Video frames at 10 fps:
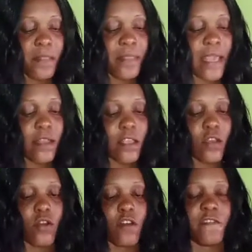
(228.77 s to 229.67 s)
Then
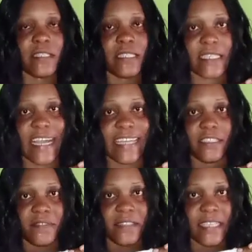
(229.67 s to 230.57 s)
go for this kind
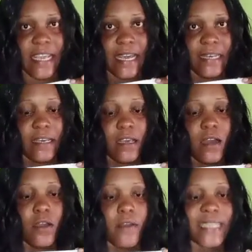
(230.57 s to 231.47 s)
of sticker.
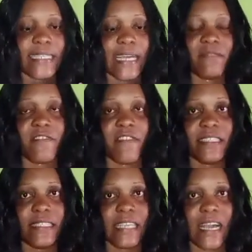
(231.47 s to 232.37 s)
All right, they have
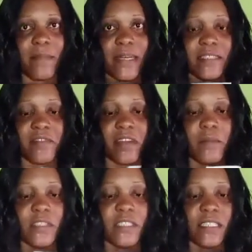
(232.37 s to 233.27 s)
different sticker
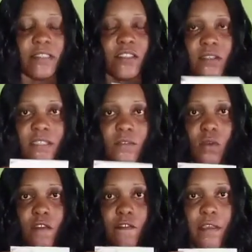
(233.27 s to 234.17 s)
material, but this does the
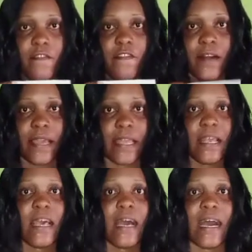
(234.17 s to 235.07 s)
work very fine,
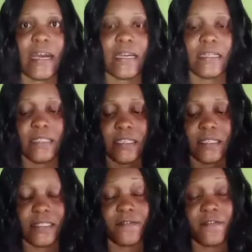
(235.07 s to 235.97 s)
and
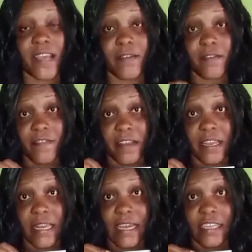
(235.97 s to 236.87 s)
it's very,
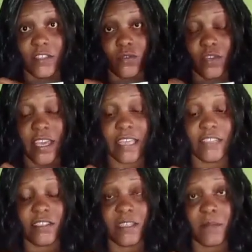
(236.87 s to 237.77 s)
very nice, okay?
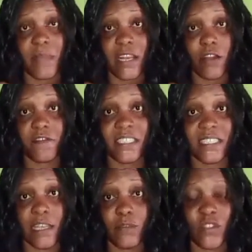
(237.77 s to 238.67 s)
It doesn't peel off
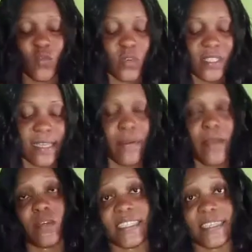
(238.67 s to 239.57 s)
easily with water
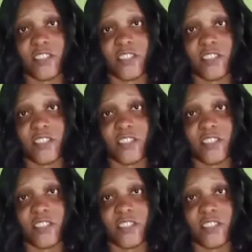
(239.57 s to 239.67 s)
when water